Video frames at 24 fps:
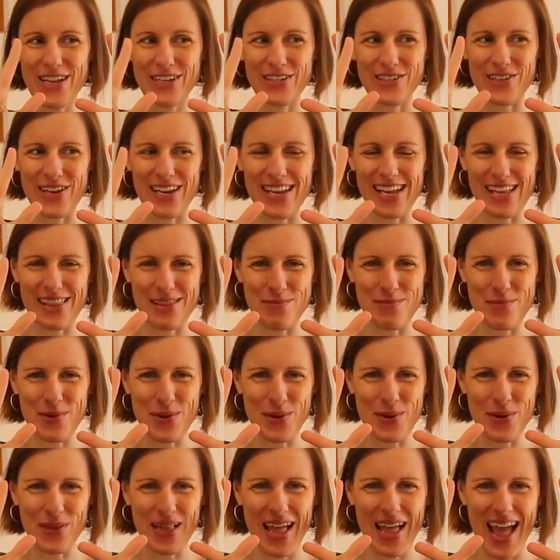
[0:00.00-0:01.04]
Try and get them
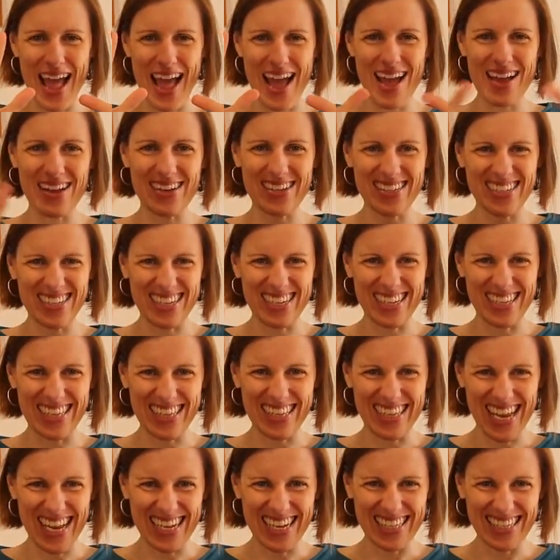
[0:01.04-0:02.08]
all out.
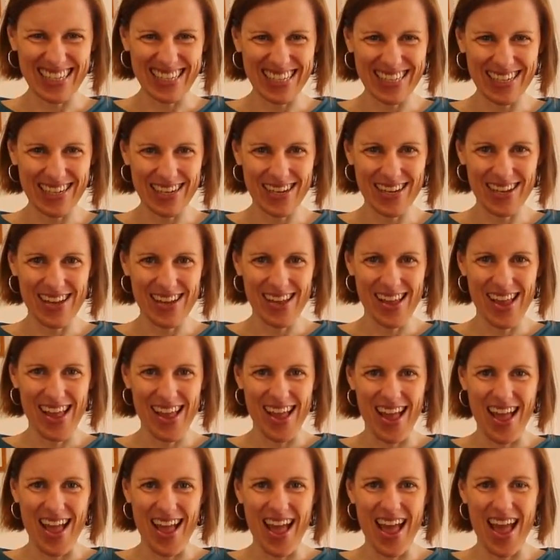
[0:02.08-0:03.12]
Clench
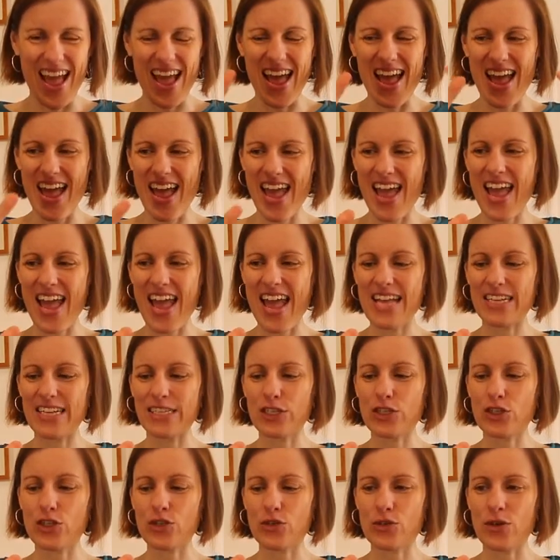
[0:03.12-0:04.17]

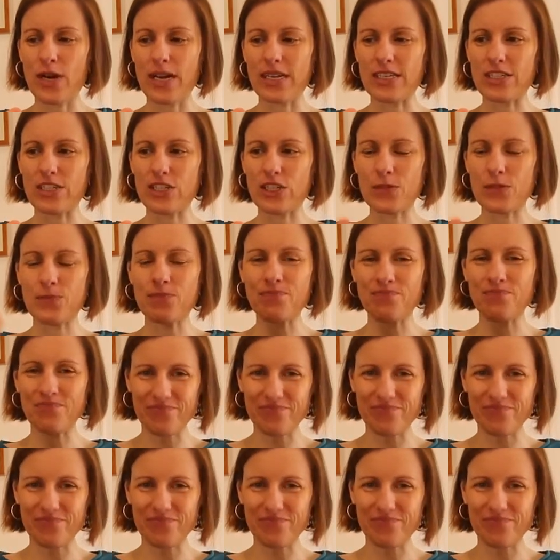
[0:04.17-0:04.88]
and stretch.